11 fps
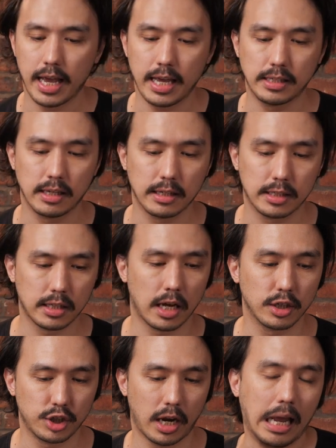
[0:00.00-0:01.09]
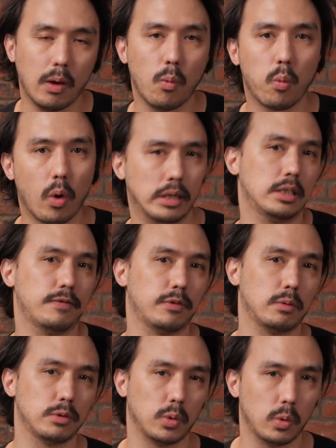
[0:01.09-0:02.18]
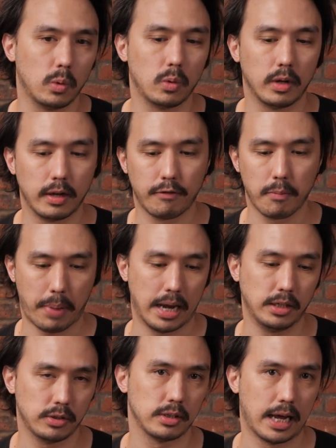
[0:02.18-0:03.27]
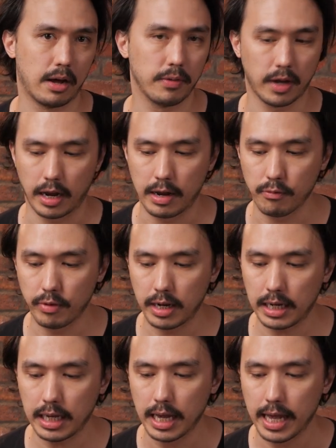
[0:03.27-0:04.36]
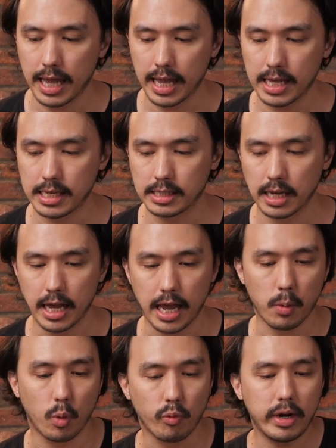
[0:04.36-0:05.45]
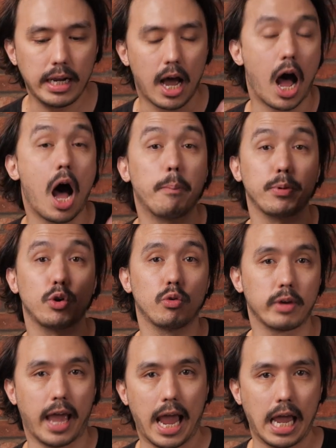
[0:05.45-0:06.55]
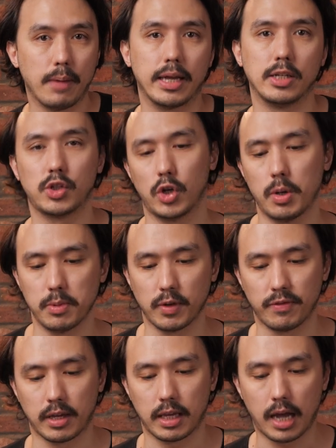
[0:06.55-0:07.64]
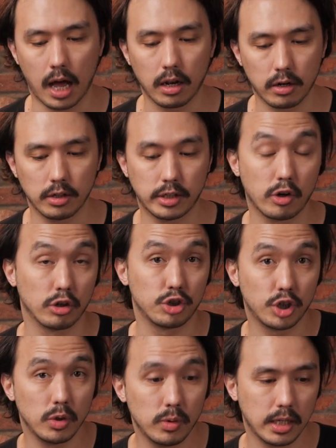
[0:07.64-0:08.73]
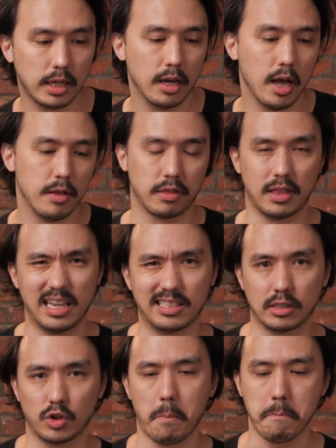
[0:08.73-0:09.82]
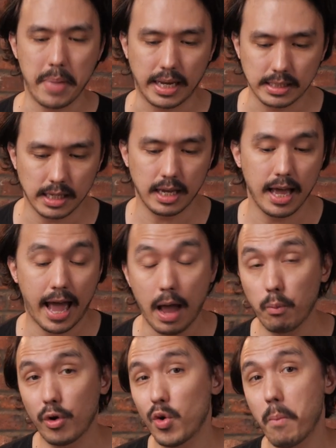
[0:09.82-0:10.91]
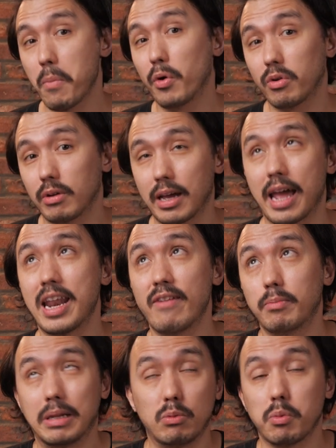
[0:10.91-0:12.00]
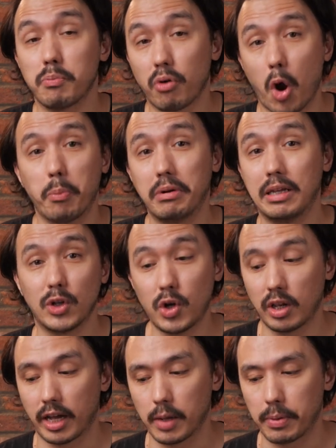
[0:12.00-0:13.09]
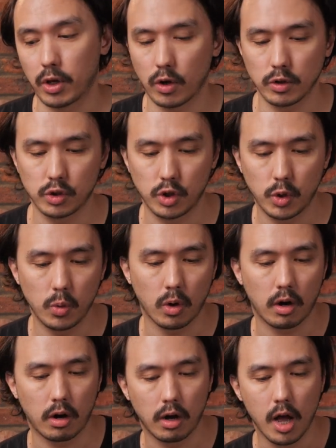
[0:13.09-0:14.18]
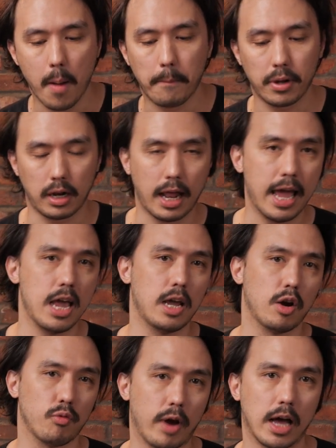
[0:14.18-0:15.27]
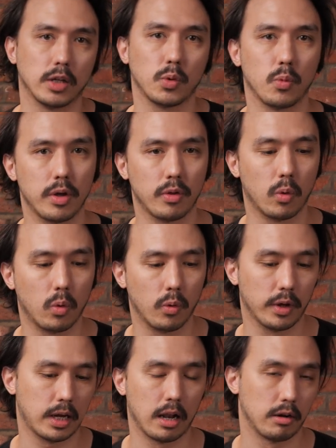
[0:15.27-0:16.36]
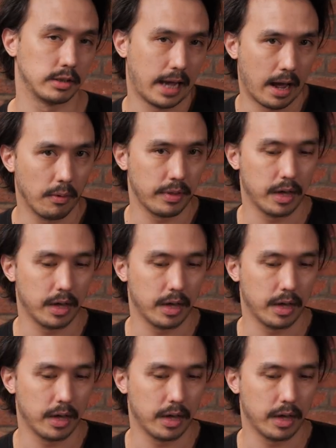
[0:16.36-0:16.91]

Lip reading: is such a wonderful tool for painters out there. It really is, it will really up your game in terms of the colors that you're choosing, the things that you're mixing, and what your model inevitably will probably look like because you are playing around with all the colors out